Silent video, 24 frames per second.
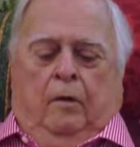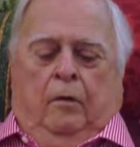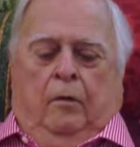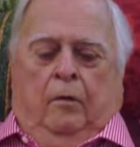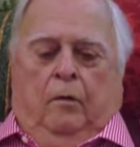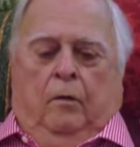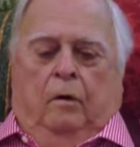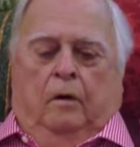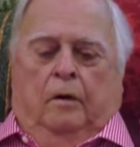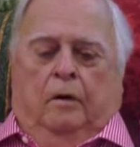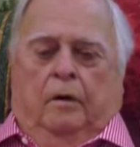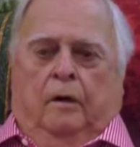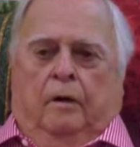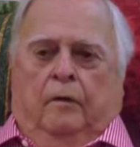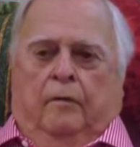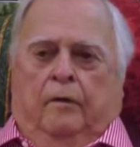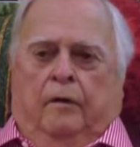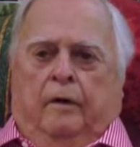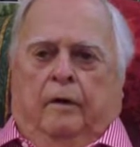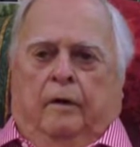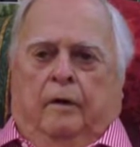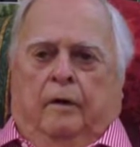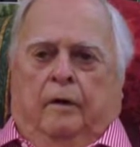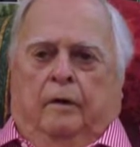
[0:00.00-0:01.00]
one of
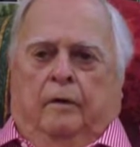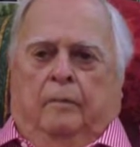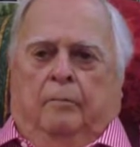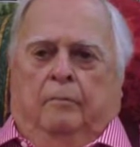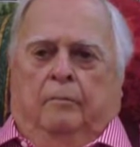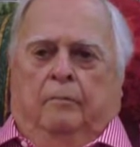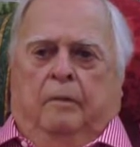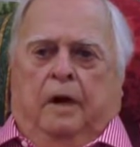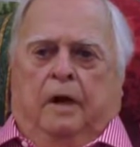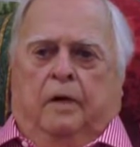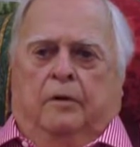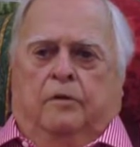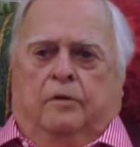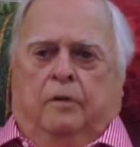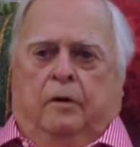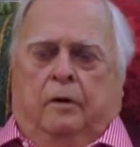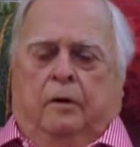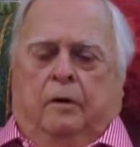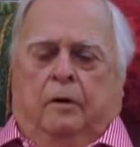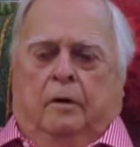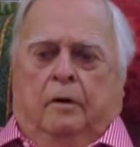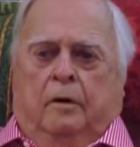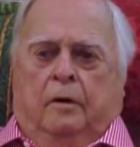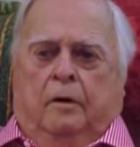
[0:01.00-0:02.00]
the
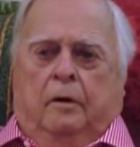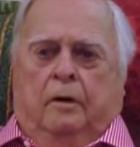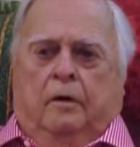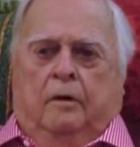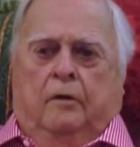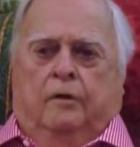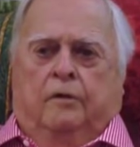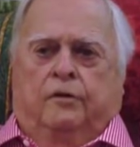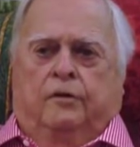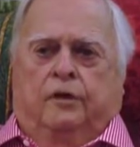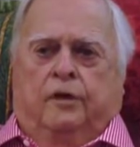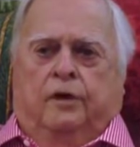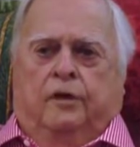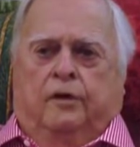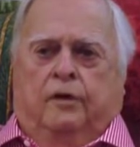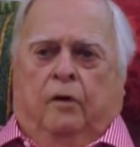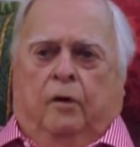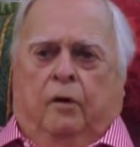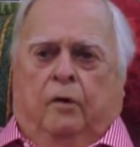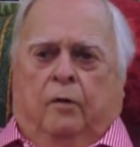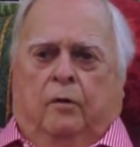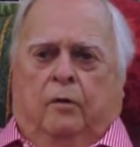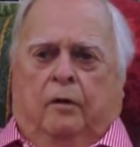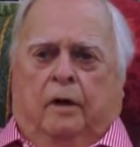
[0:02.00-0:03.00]
major casino
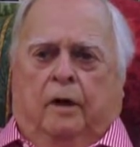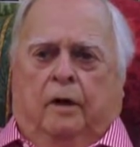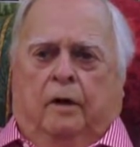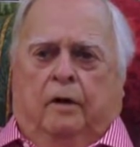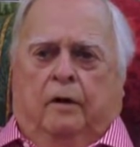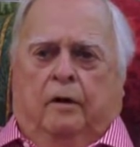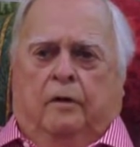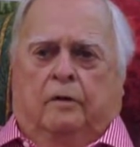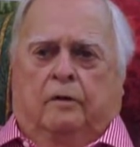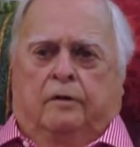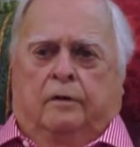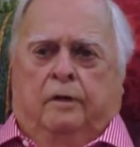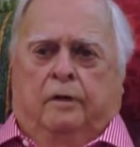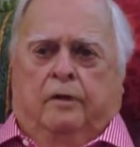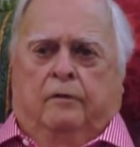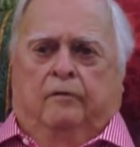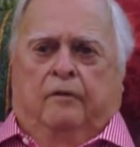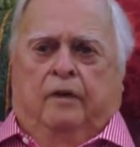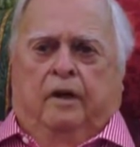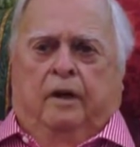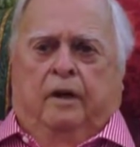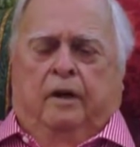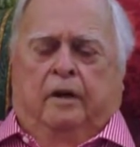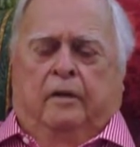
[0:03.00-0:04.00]
hotels in
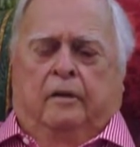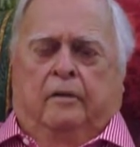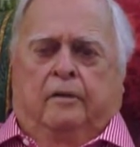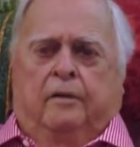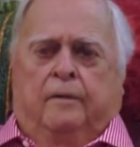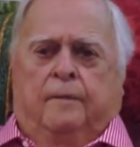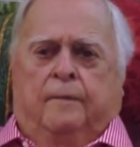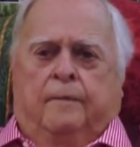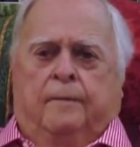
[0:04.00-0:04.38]
Vegas